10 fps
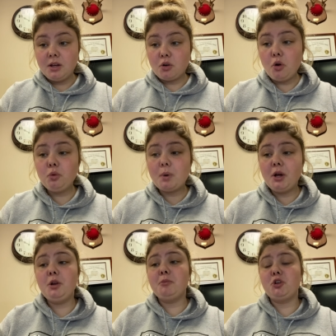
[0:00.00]
cold
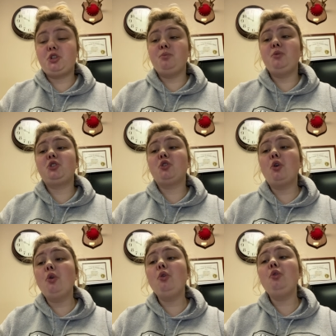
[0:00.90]
water immersion, which
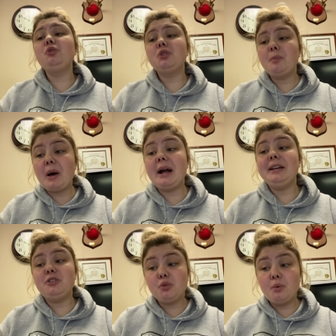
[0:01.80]
cools the
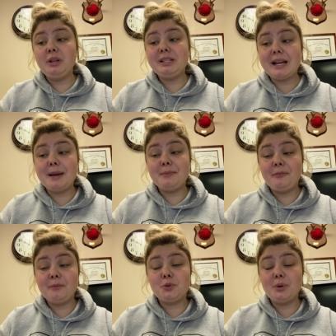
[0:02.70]
body 20
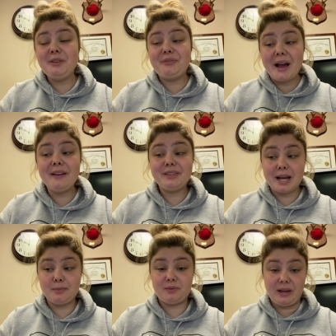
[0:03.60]
time, 25
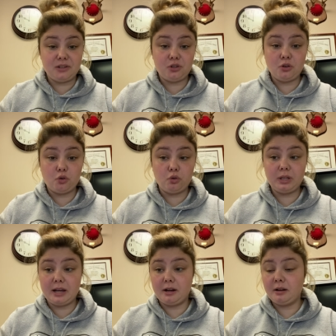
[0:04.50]
times faster than cold
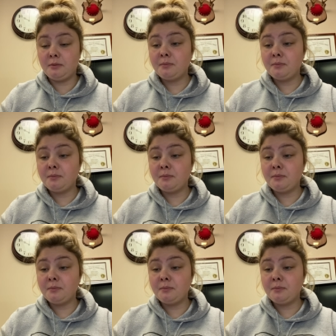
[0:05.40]
air,